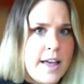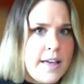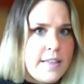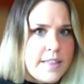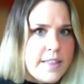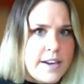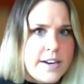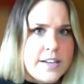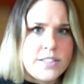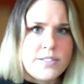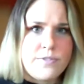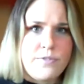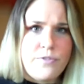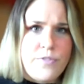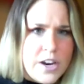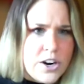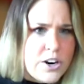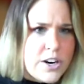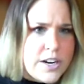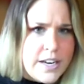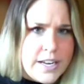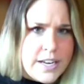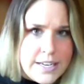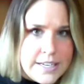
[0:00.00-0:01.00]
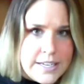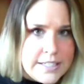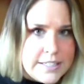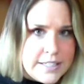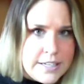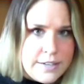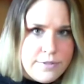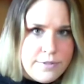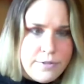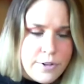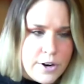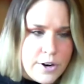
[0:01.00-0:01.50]
then it's very
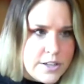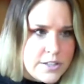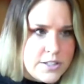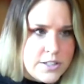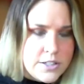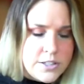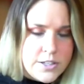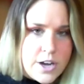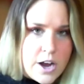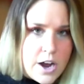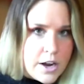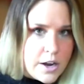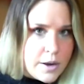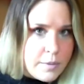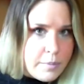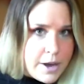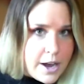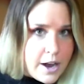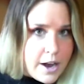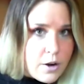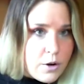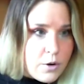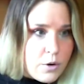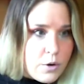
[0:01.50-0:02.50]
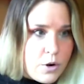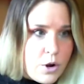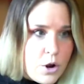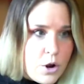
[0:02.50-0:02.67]
easy for us to talk about